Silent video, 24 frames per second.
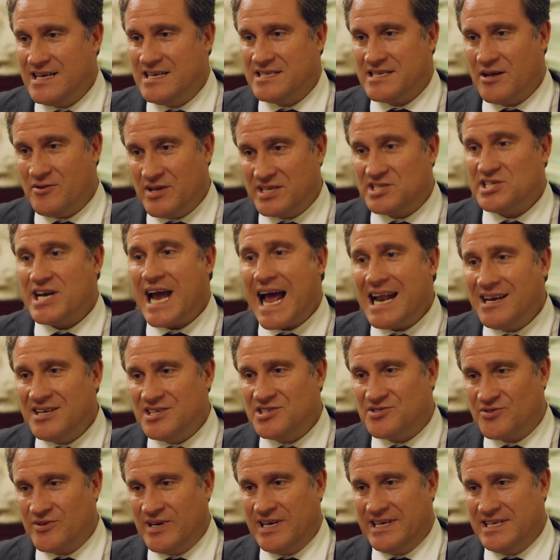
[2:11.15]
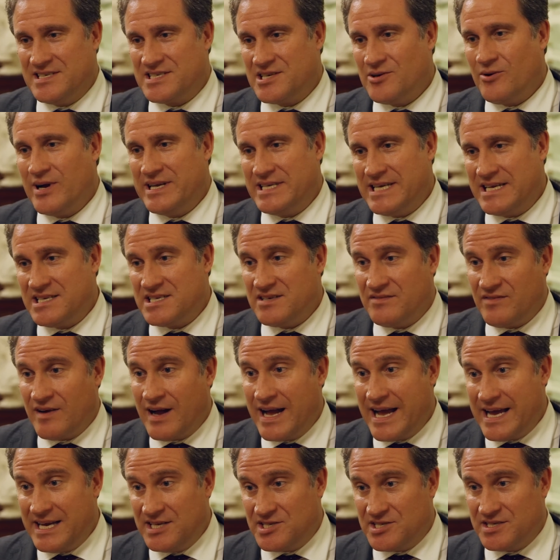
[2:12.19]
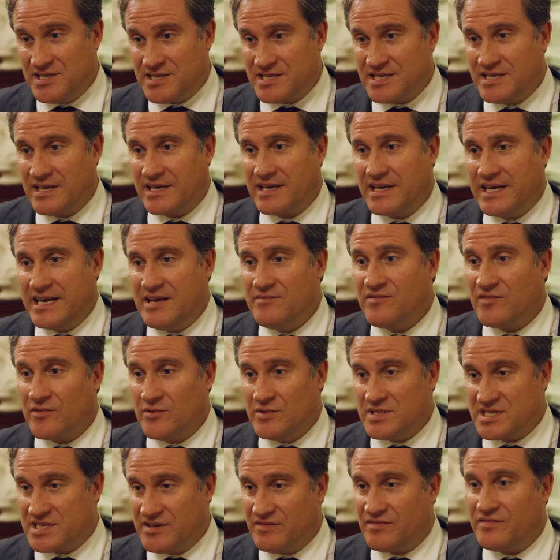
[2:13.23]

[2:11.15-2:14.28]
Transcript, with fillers: So the challenge really is to identify agents that can influence the